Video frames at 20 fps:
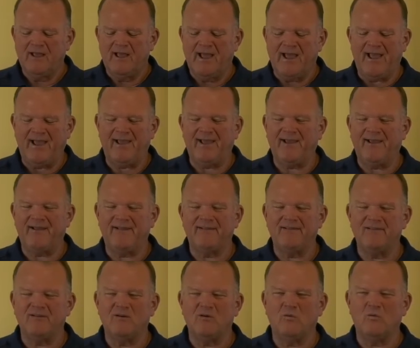
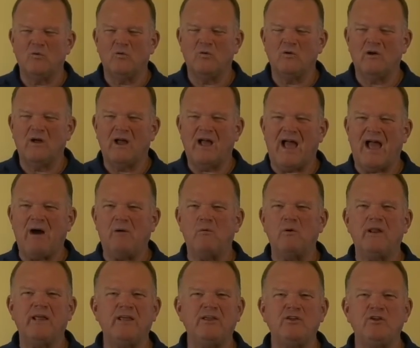And how
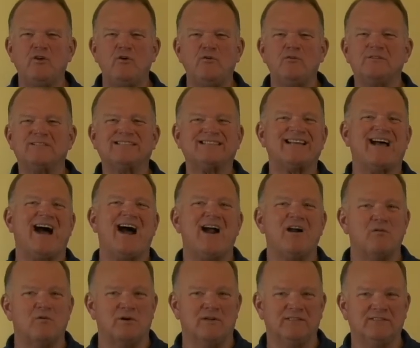would he use
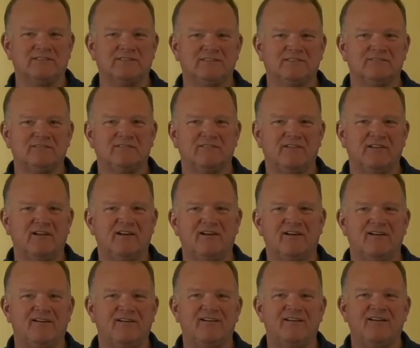Cyrus,
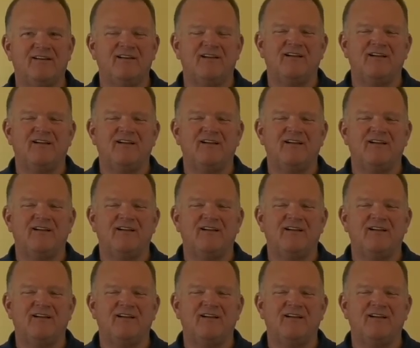the,